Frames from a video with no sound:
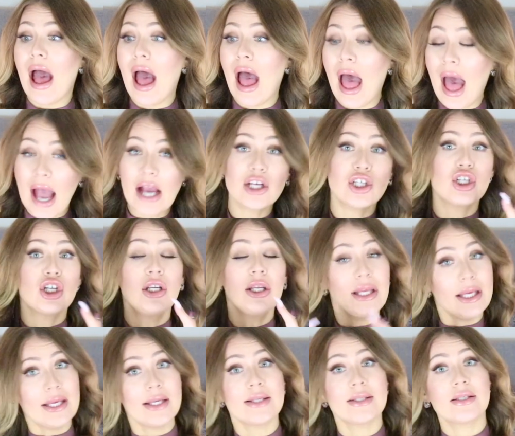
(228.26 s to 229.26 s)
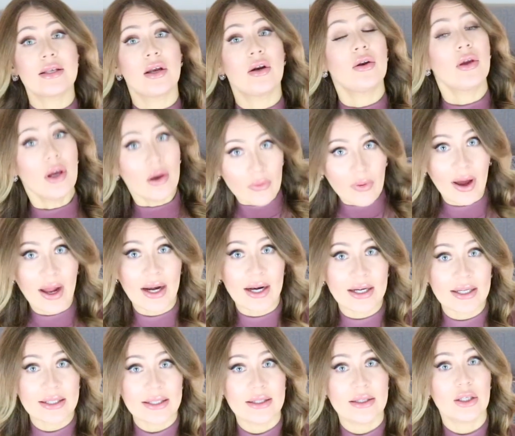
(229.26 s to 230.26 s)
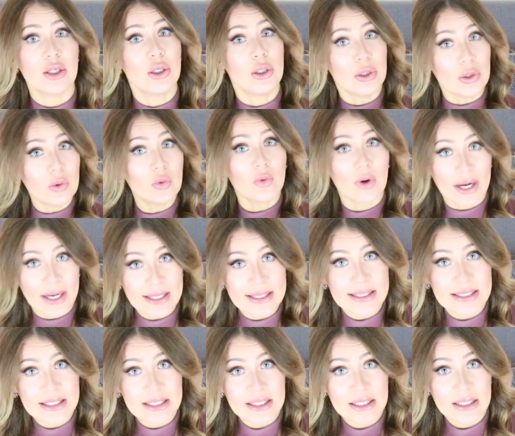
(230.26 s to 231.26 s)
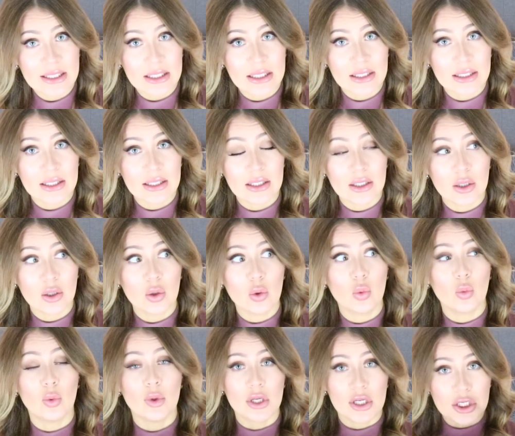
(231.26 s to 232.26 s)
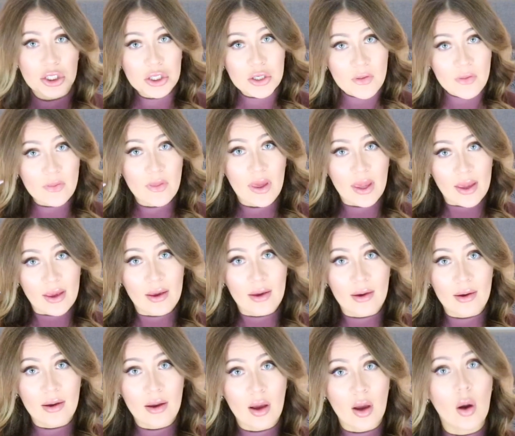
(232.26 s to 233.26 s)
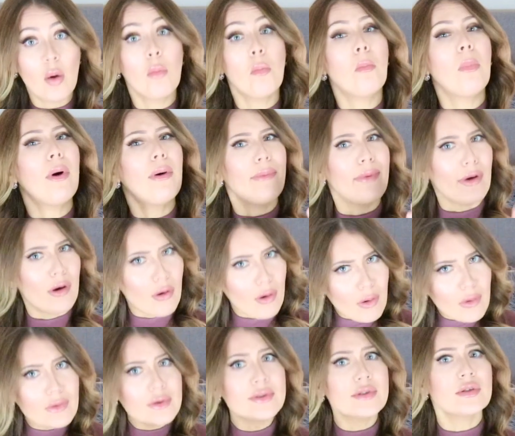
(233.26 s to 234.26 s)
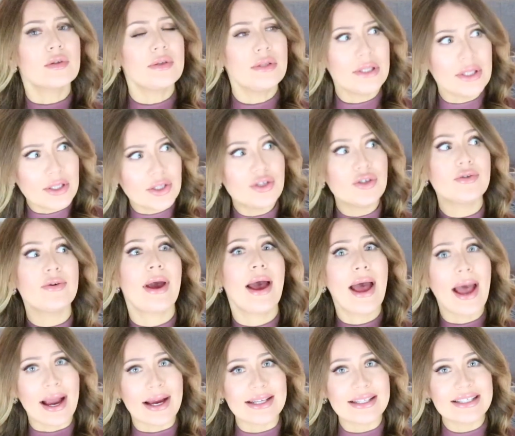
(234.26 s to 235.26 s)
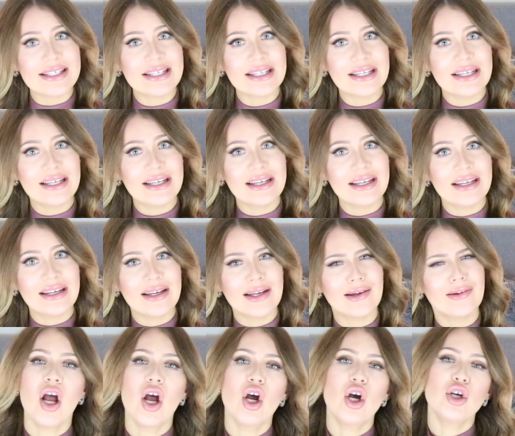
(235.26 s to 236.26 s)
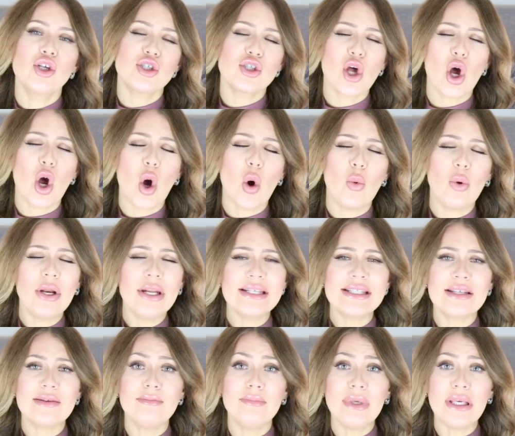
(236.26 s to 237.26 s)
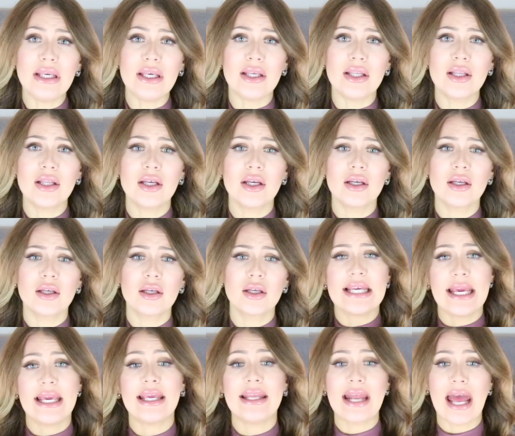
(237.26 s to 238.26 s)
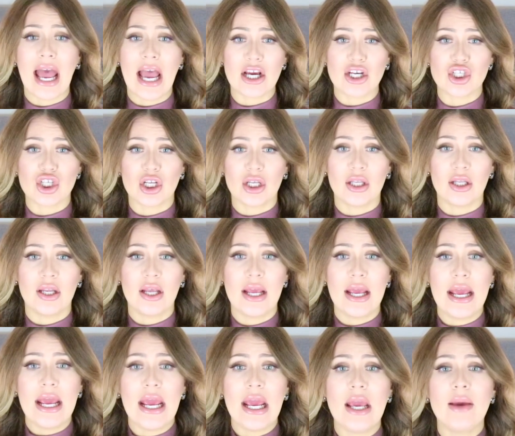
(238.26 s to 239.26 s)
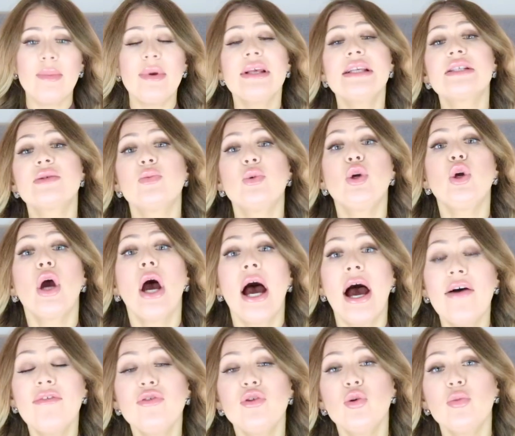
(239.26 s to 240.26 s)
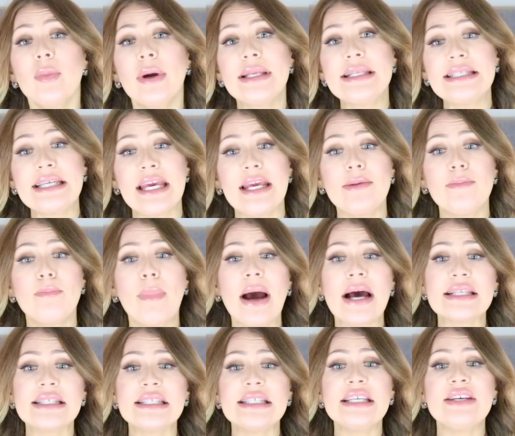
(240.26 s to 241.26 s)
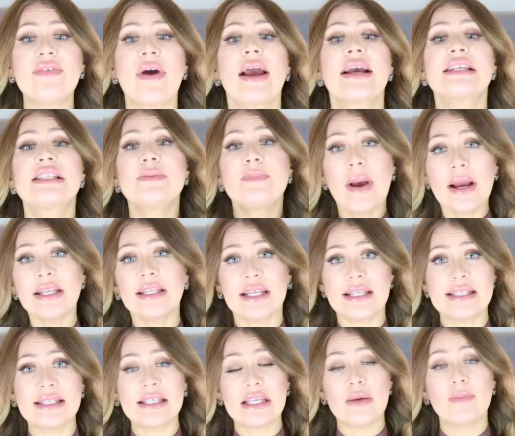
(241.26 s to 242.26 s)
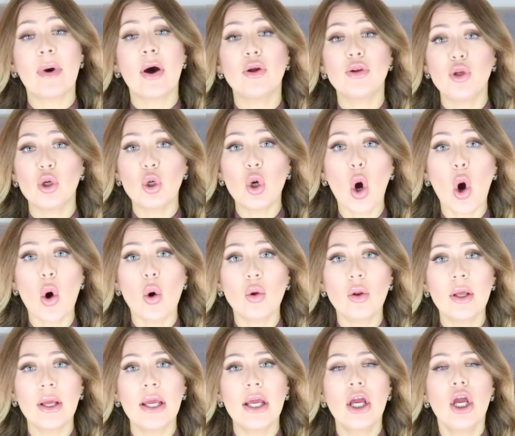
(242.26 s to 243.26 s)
action is required. You're right. We need to think, but we also need to act. So what does it mean, taking action? It means you have to maintain positive expectancy about your goal